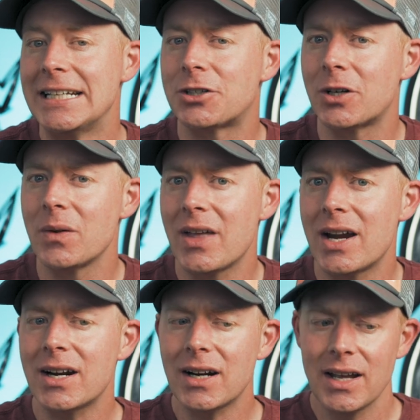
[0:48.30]
intro
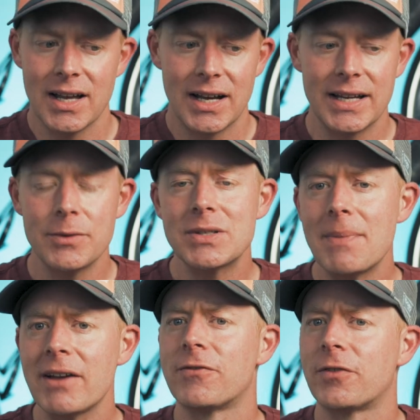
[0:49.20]
there, it was
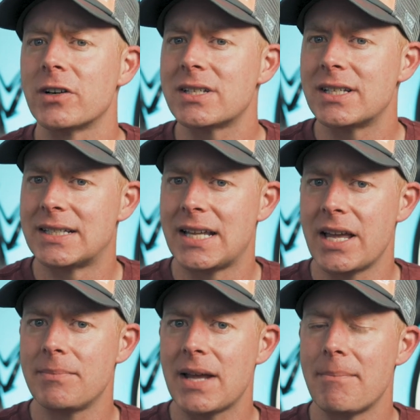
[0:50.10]
my first
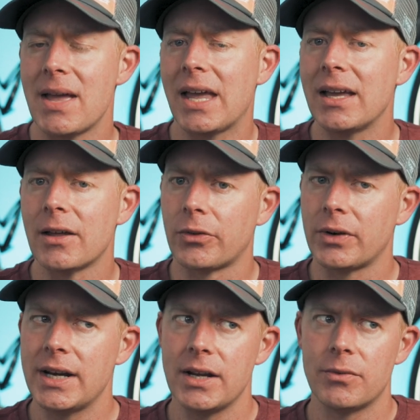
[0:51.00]
attempt at making a
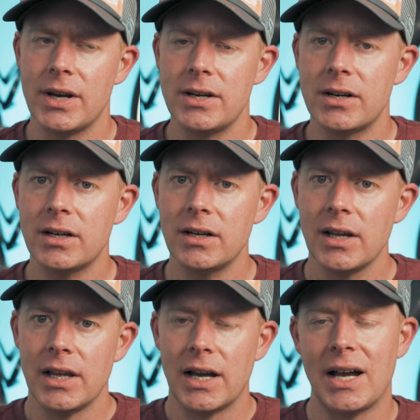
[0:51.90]
3D render.
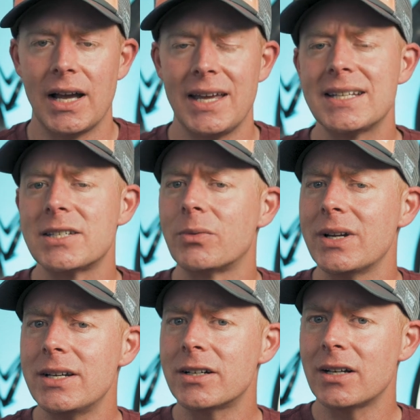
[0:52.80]
And it's a
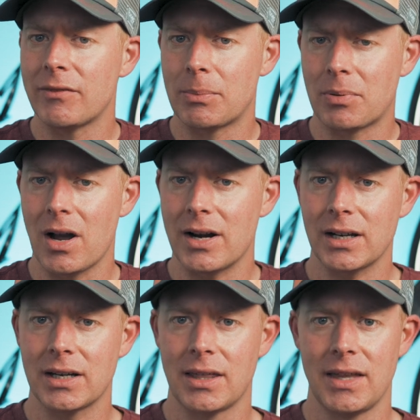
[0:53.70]
render of a
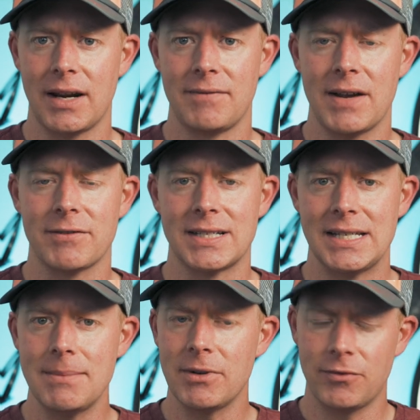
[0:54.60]
product that I've never
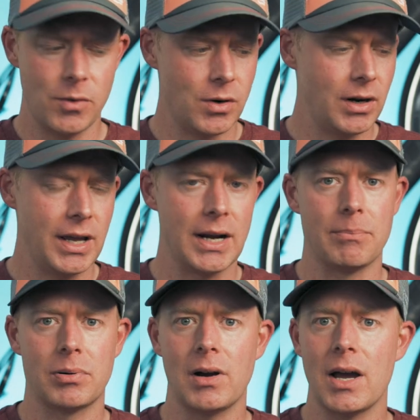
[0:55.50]
seen before and a
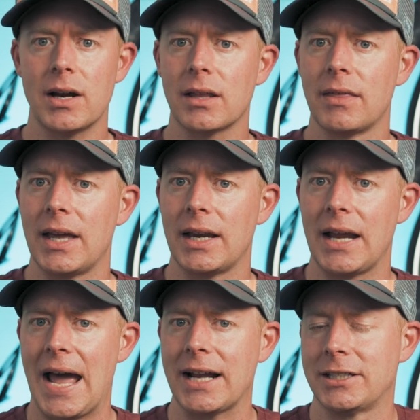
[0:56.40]
product
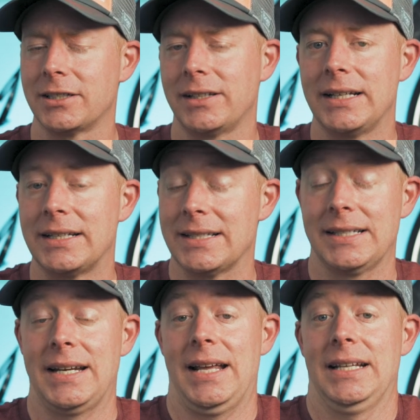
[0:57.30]
that actually
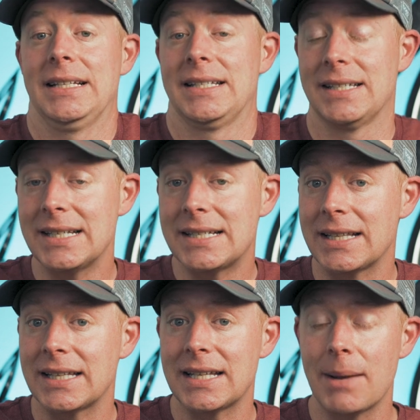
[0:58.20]
doesn't exist
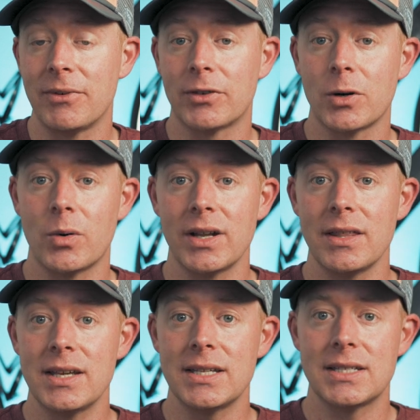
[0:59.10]
at the time of
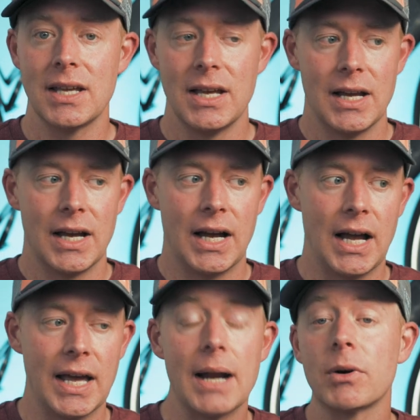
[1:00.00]
recording this.
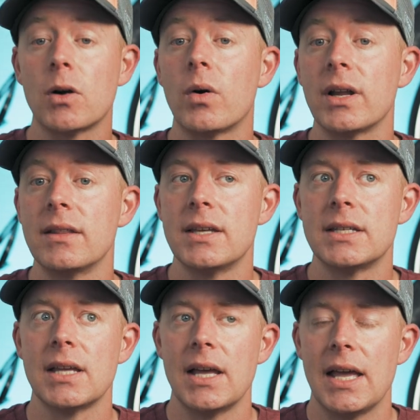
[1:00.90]
And I'm recording
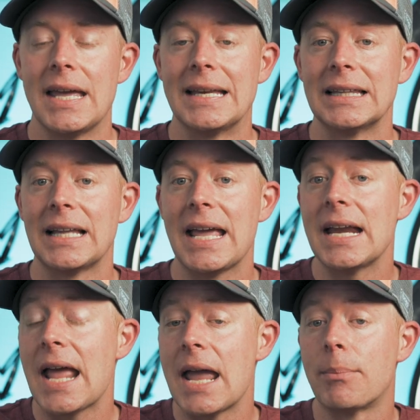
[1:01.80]
this in
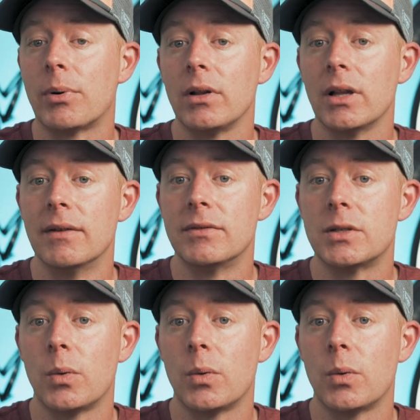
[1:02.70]
late April of